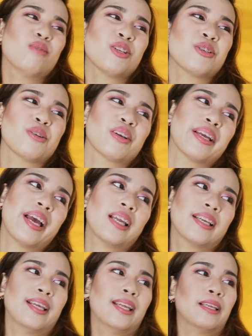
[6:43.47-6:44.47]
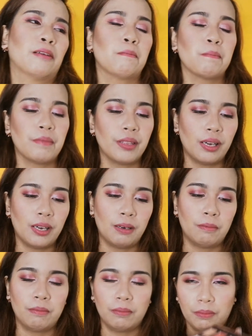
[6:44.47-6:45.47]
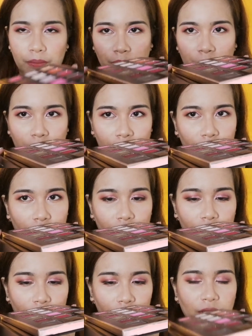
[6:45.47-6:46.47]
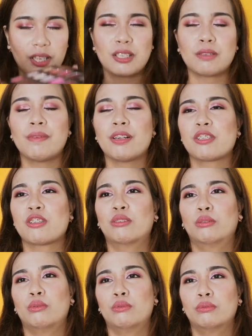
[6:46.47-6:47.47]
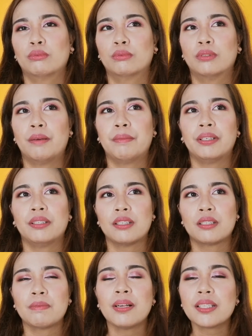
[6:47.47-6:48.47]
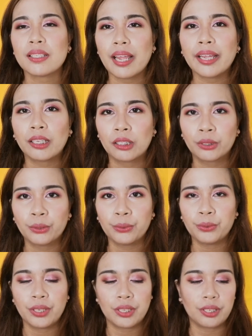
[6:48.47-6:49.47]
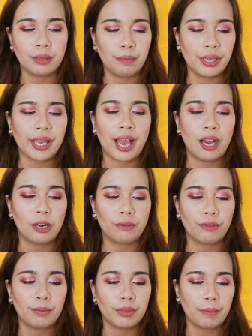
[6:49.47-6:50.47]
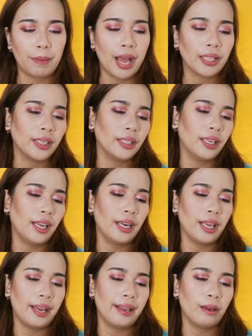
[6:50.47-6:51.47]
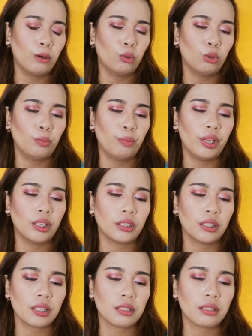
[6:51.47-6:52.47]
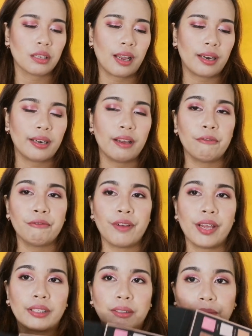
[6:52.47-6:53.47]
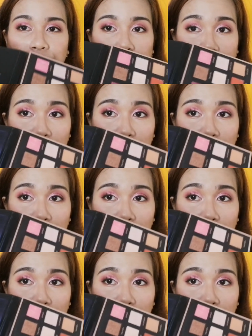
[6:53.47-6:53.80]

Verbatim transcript: once you get it um it smells glue. I mean, it smells like glue is sipping out from the palette and I hope it does not affect